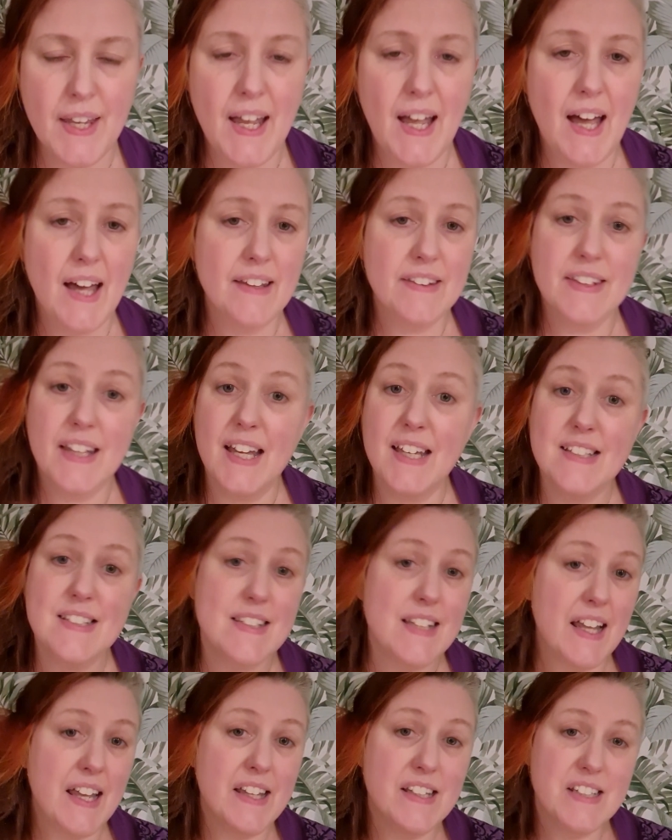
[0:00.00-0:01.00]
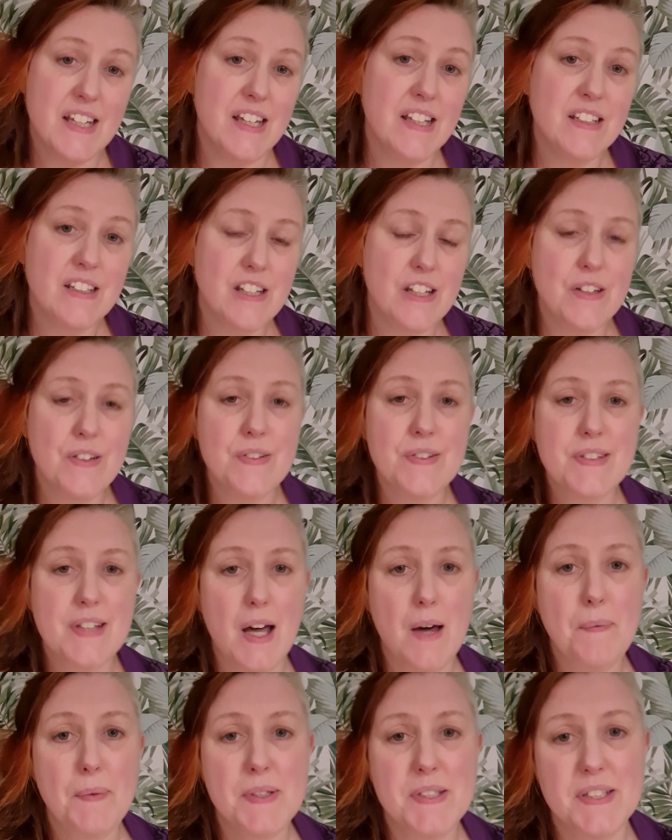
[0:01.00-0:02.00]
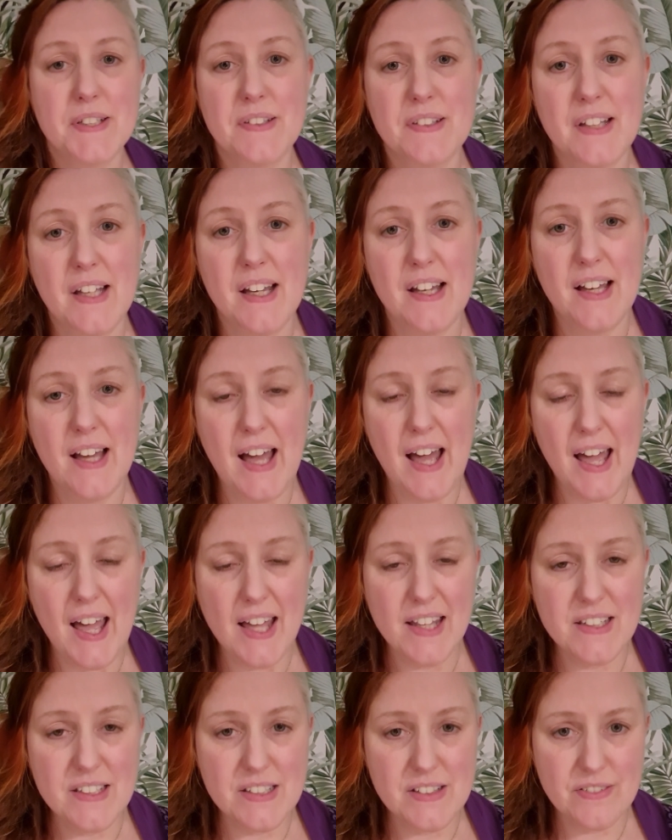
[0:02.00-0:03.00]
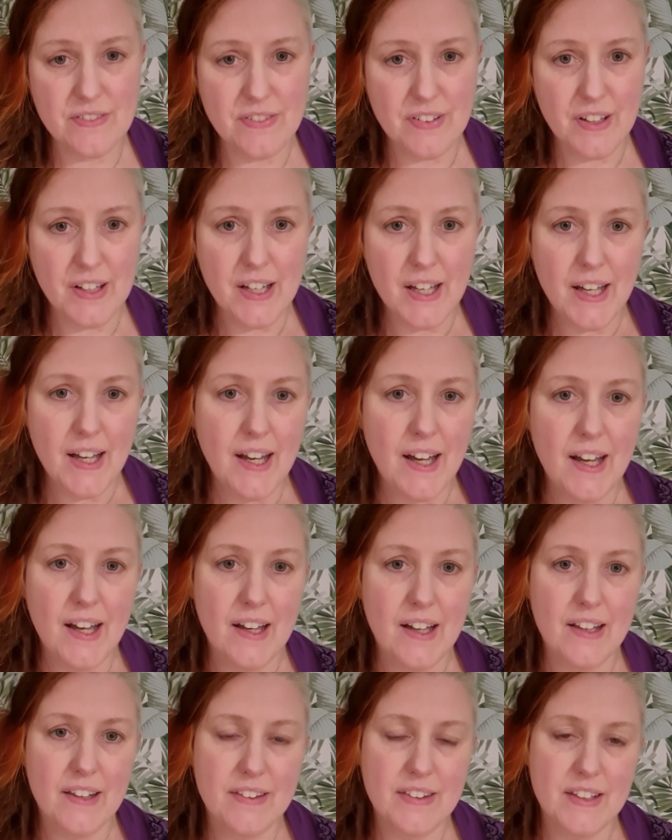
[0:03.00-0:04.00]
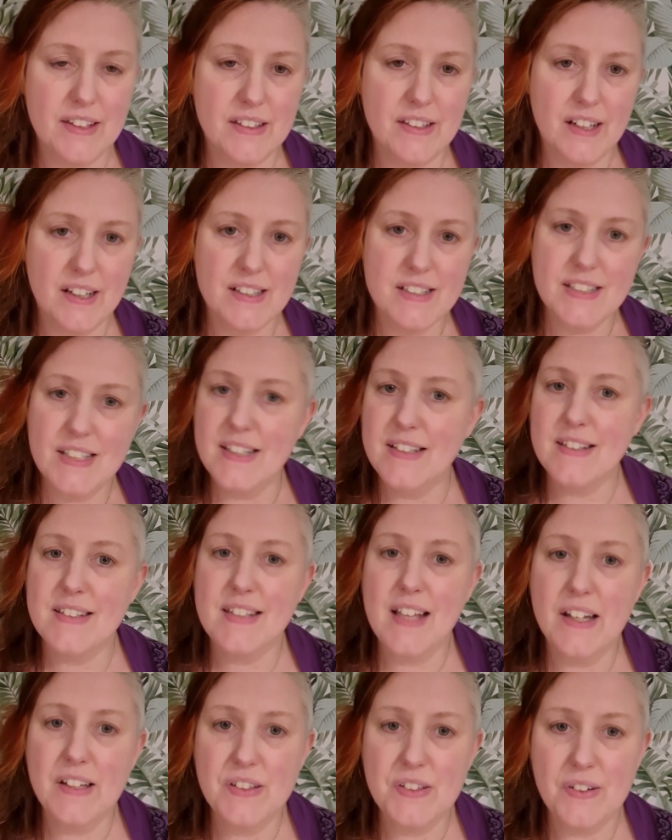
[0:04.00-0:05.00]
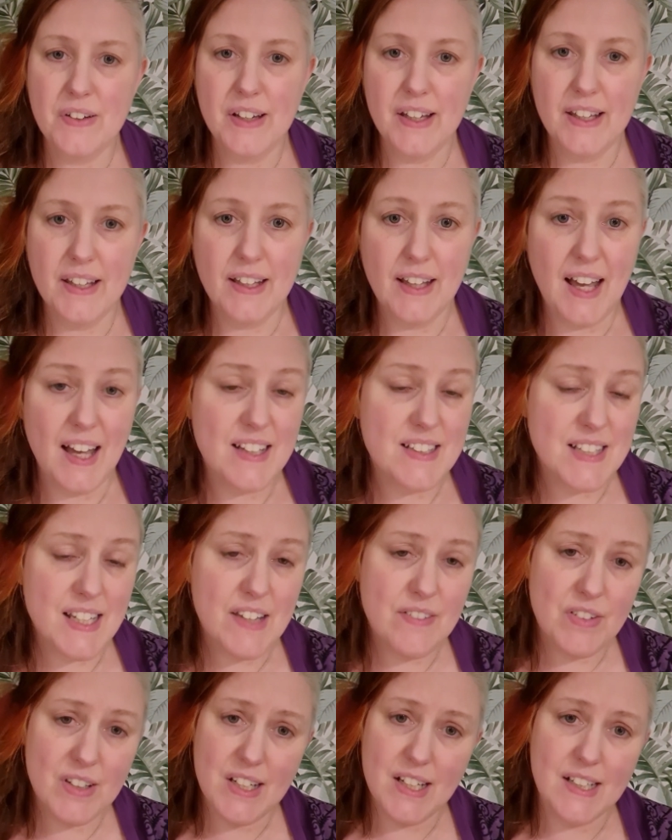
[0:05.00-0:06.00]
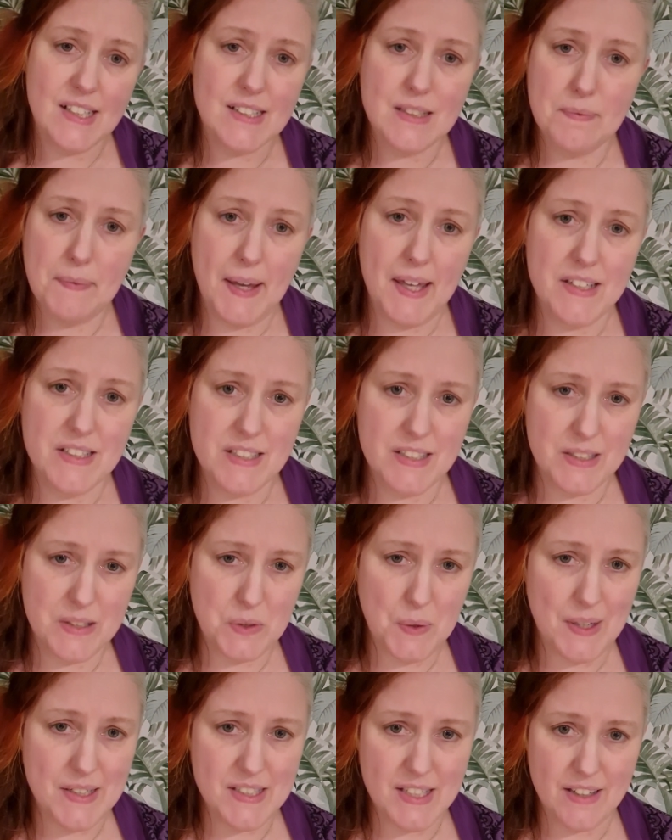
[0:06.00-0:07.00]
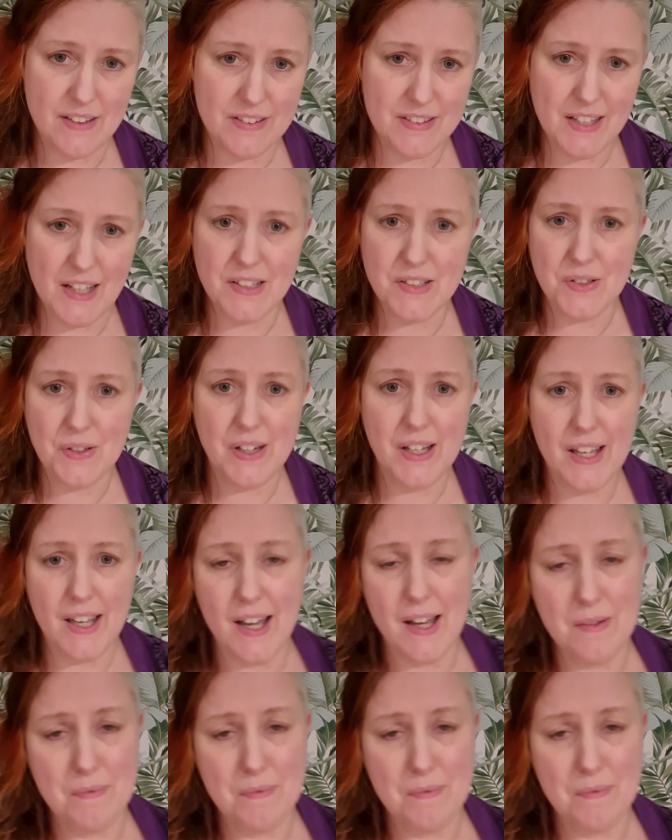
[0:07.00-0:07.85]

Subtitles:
And they stayed in use up until the end of the 19th century, and even a little bit into the 20th century.